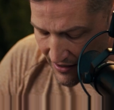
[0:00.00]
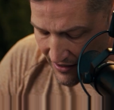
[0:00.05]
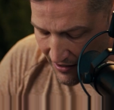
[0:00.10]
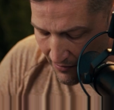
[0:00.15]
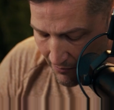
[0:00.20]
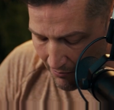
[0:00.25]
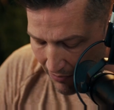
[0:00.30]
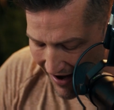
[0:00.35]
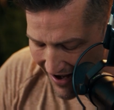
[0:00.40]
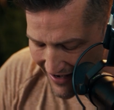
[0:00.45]

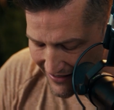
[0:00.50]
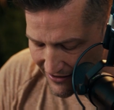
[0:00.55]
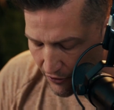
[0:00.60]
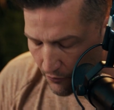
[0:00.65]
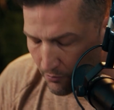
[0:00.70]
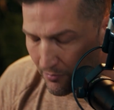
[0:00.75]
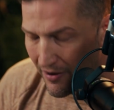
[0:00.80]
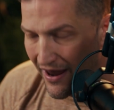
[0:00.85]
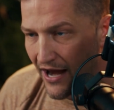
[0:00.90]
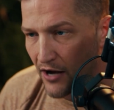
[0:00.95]
combined their
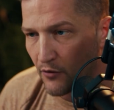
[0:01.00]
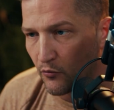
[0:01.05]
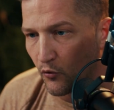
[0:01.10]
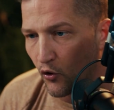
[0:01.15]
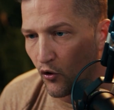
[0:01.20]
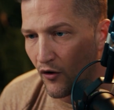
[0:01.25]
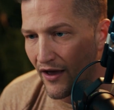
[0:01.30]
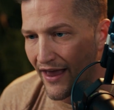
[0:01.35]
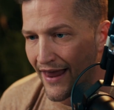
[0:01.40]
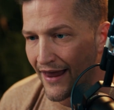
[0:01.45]

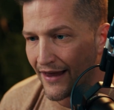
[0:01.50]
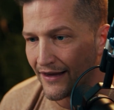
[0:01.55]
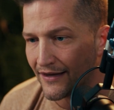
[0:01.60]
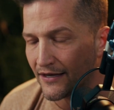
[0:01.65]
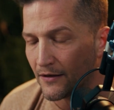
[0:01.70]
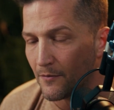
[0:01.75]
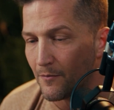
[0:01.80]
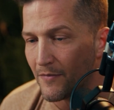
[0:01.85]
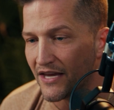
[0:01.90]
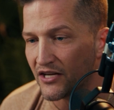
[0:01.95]
payroll and
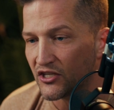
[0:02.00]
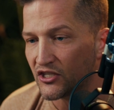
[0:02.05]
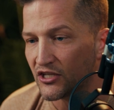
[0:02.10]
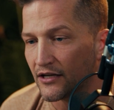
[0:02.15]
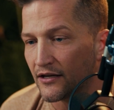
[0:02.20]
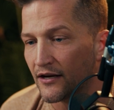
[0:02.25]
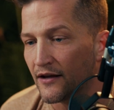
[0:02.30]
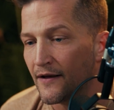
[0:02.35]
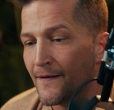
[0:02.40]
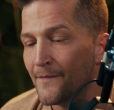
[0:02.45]

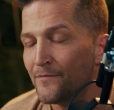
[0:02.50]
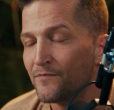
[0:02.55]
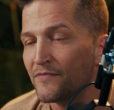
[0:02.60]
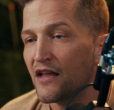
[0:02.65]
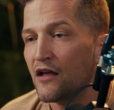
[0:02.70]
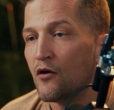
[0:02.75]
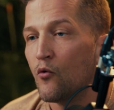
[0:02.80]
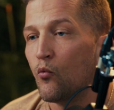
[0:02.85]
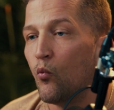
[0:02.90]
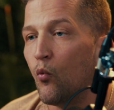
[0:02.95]
commission.
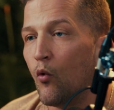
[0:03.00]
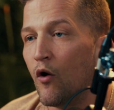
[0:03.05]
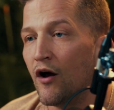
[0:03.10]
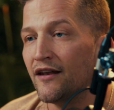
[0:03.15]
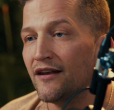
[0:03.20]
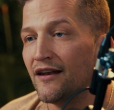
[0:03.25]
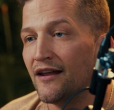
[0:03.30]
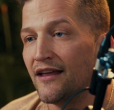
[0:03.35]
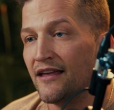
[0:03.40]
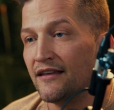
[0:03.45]

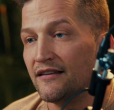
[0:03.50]
When